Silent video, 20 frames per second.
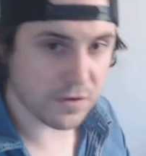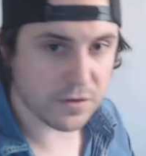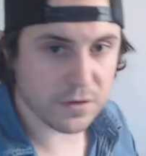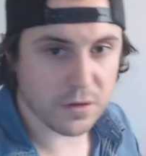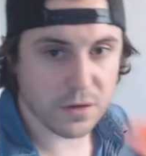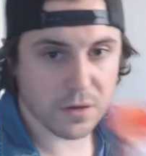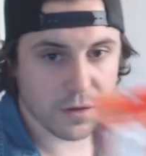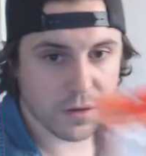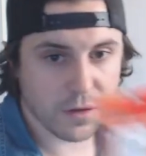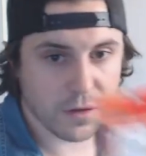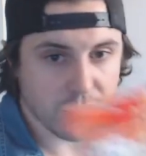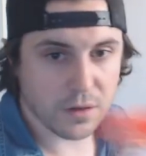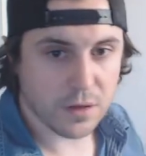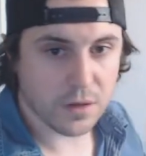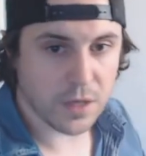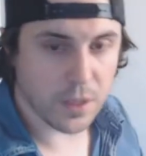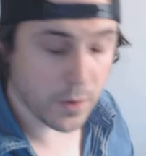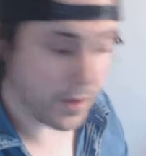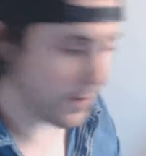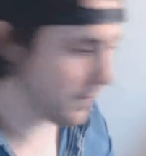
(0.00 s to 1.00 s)
sense.
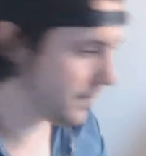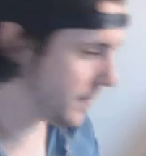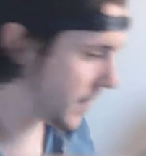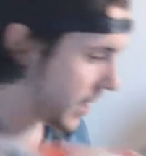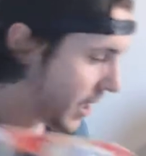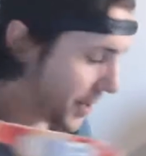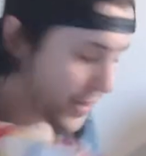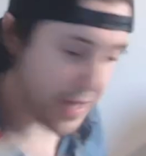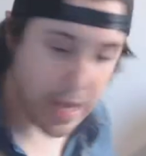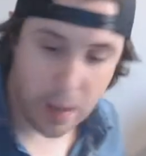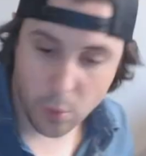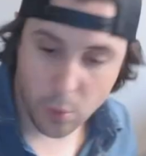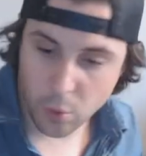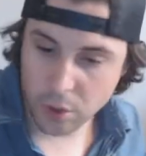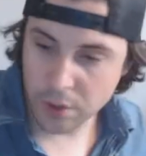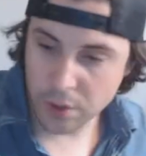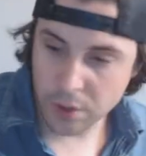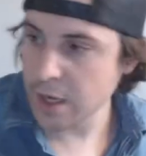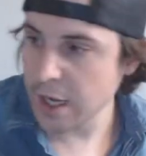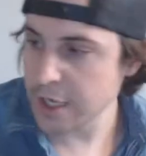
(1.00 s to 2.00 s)
Anyway, I got that
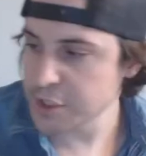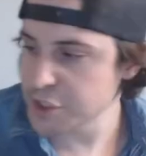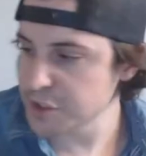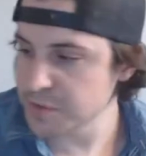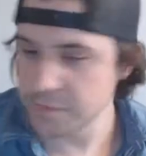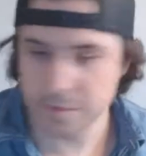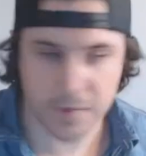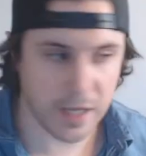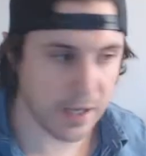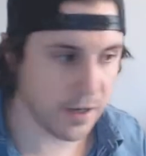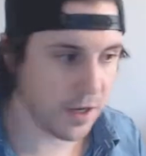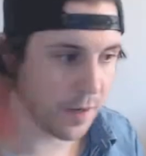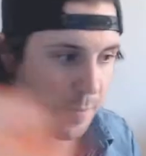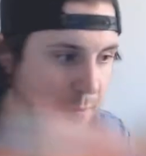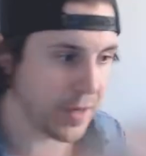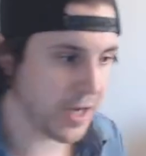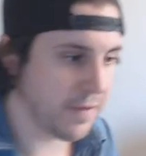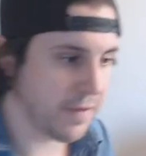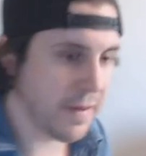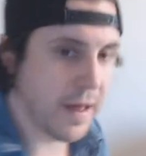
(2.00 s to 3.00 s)
one. I just ended
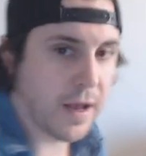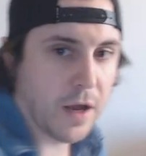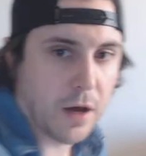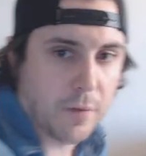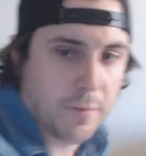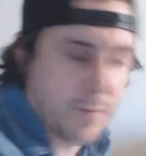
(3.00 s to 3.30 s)
up picking that